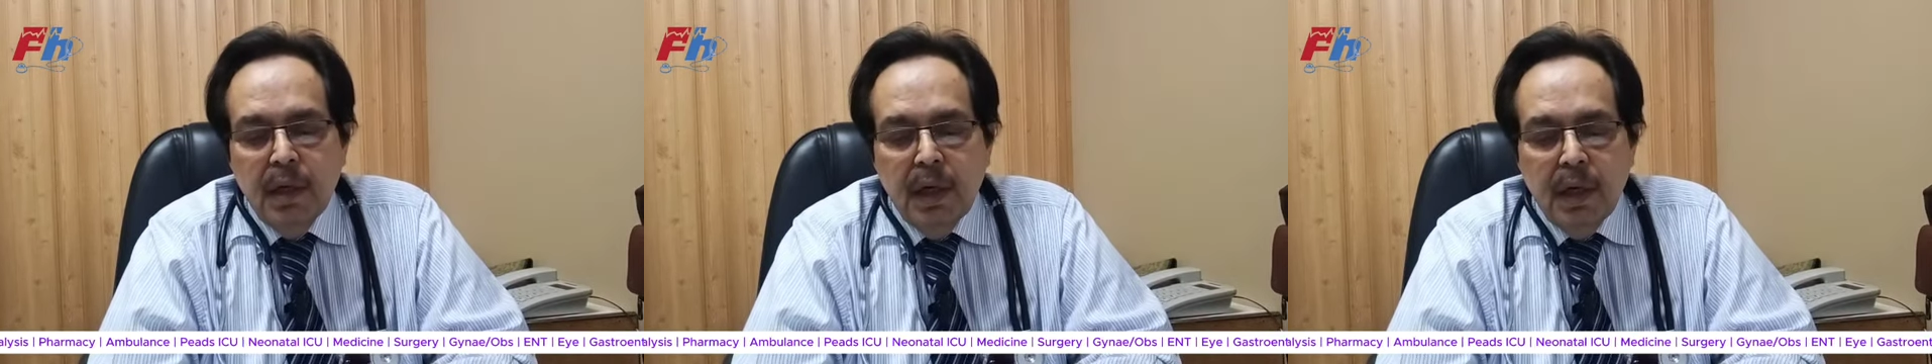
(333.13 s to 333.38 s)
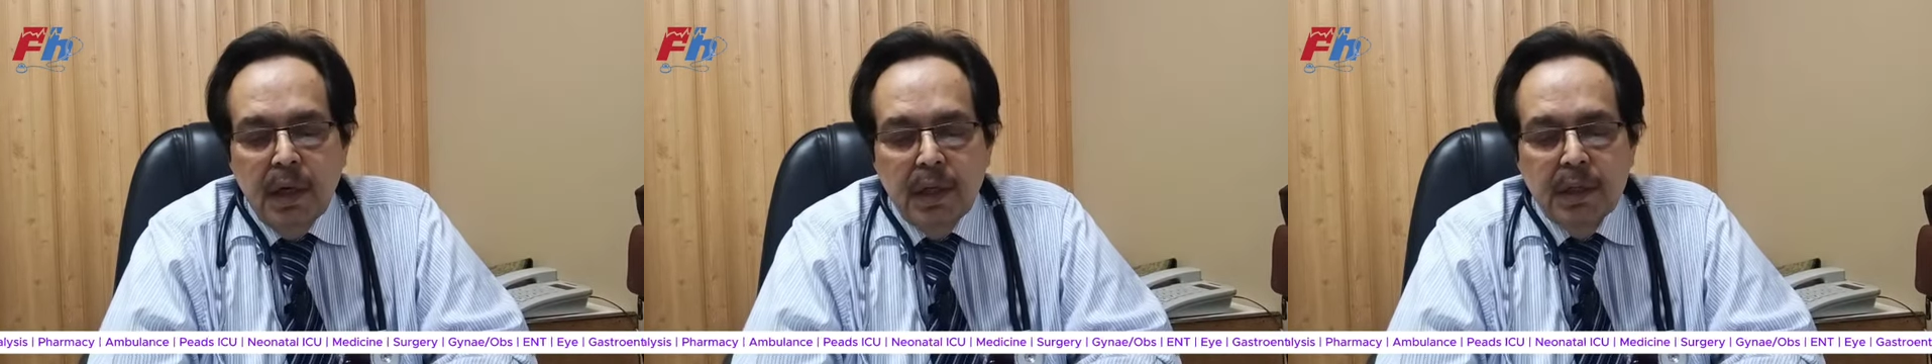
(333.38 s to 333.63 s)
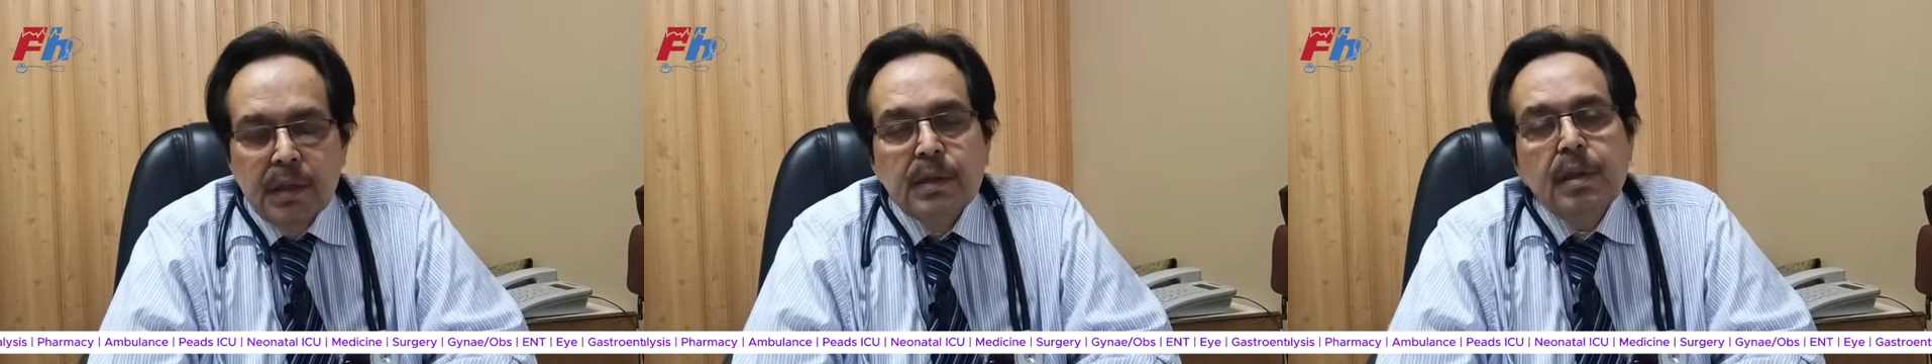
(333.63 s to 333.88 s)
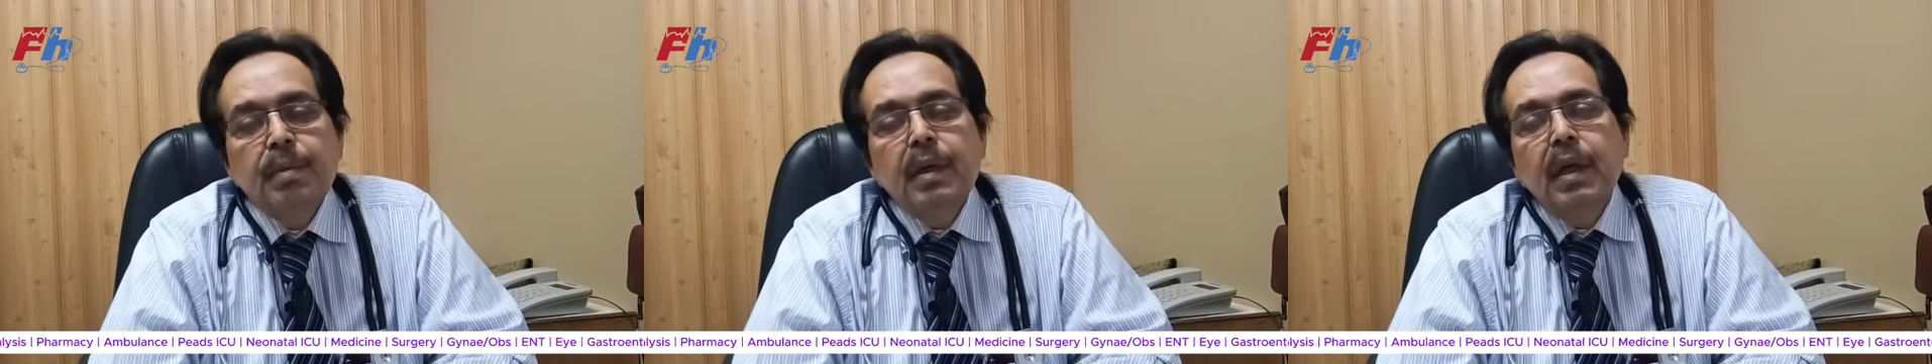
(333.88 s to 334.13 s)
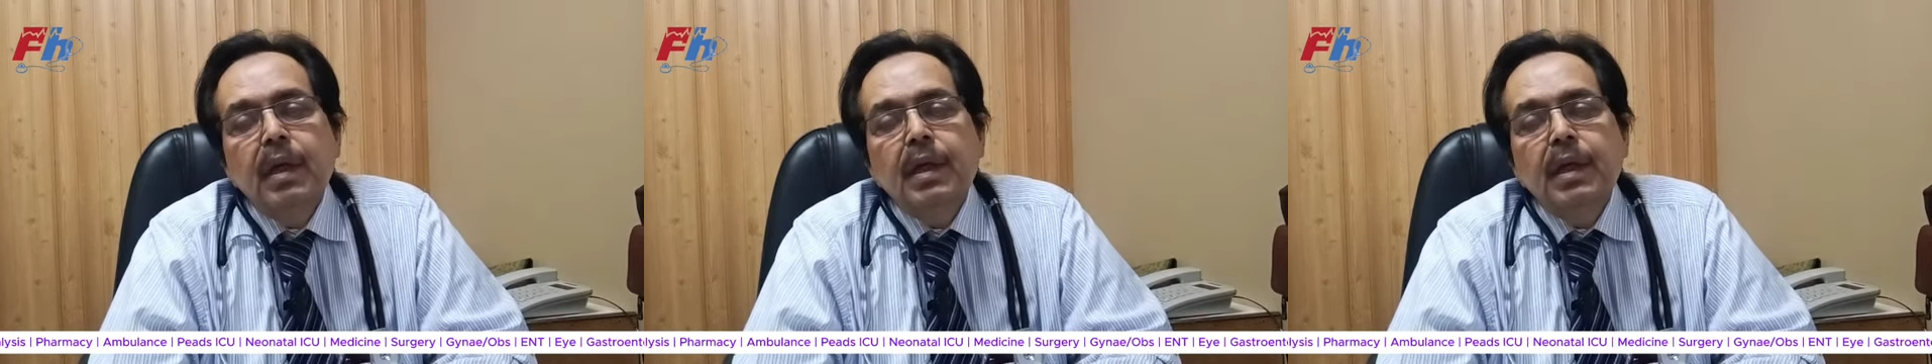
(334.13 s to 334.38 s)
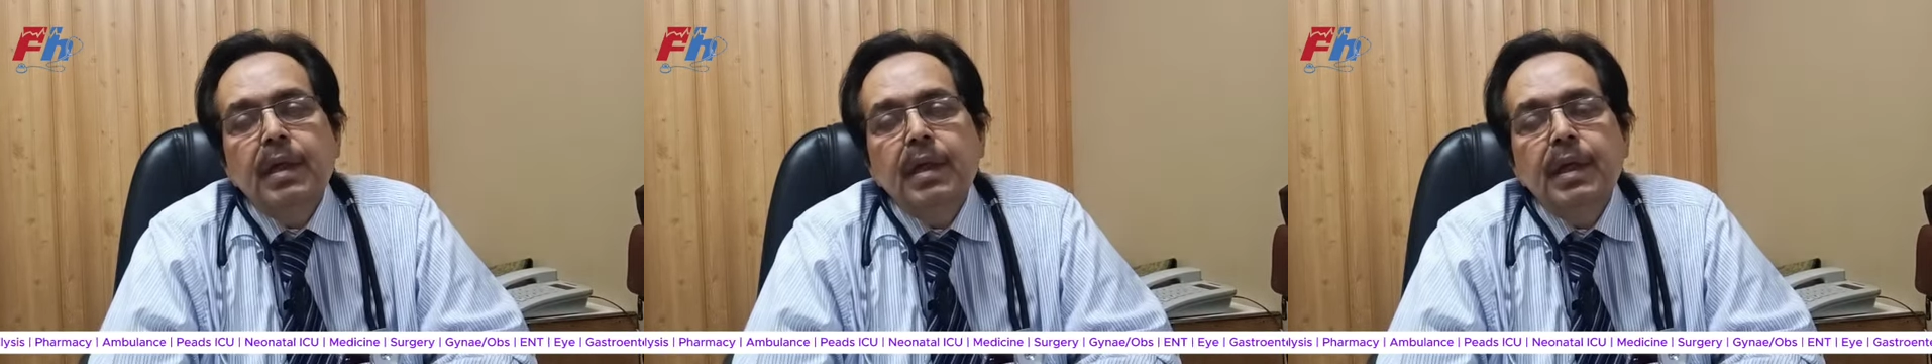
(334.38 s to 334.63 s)
and
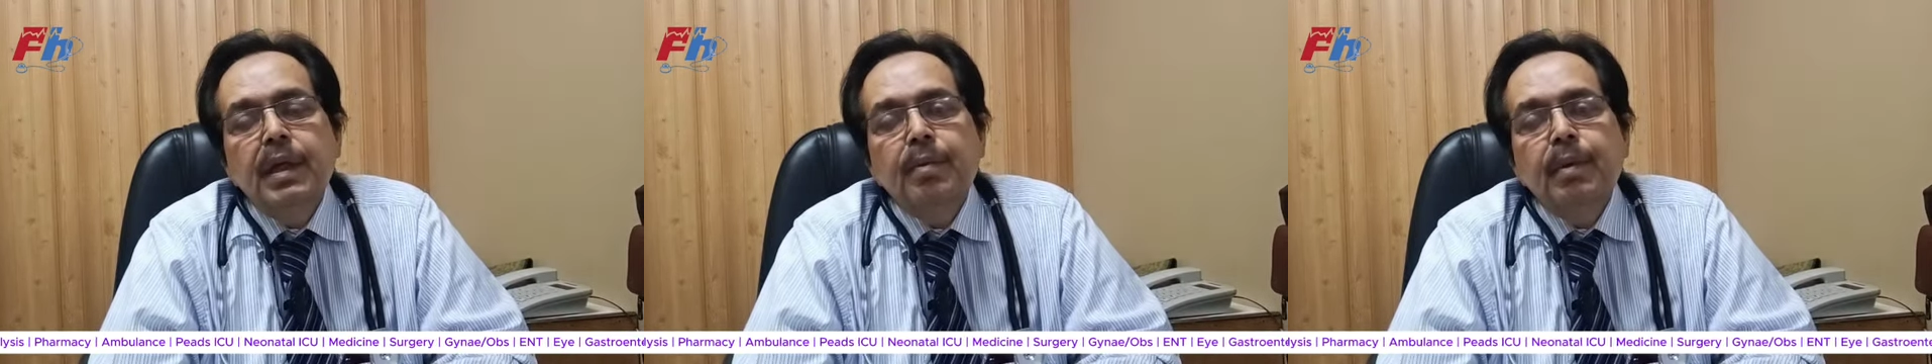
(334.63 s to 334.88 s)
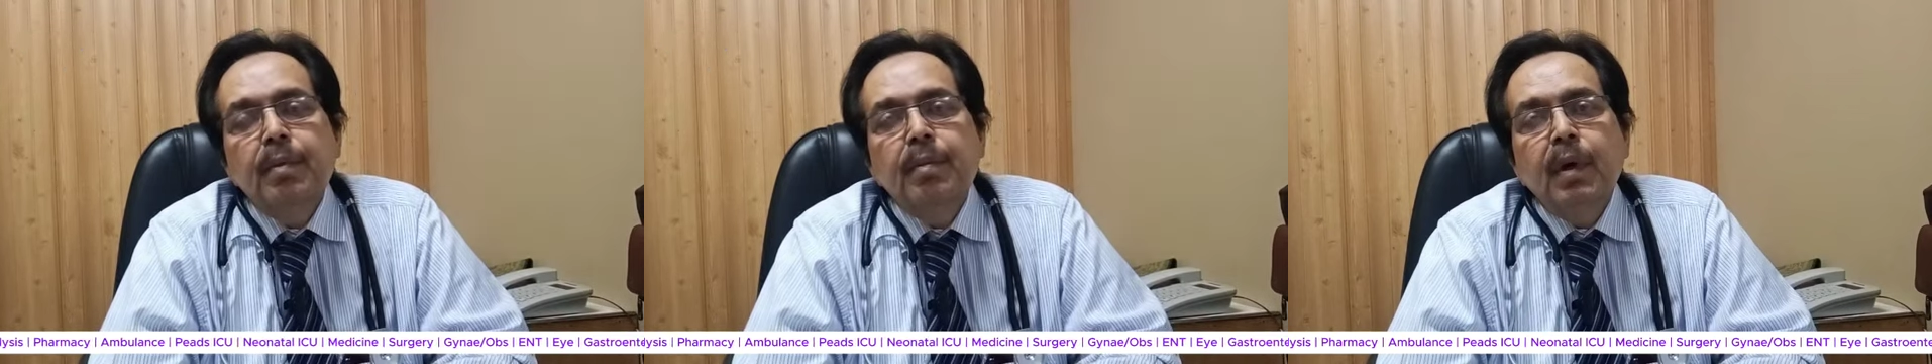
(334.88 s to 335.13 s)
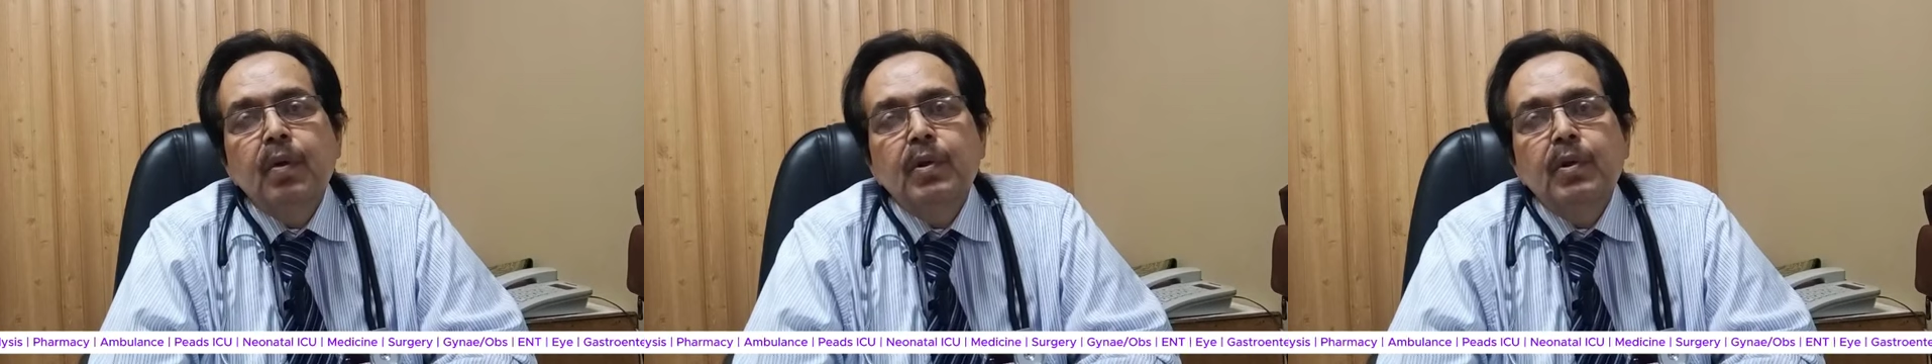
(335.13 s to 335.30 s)
similarly irritable bowel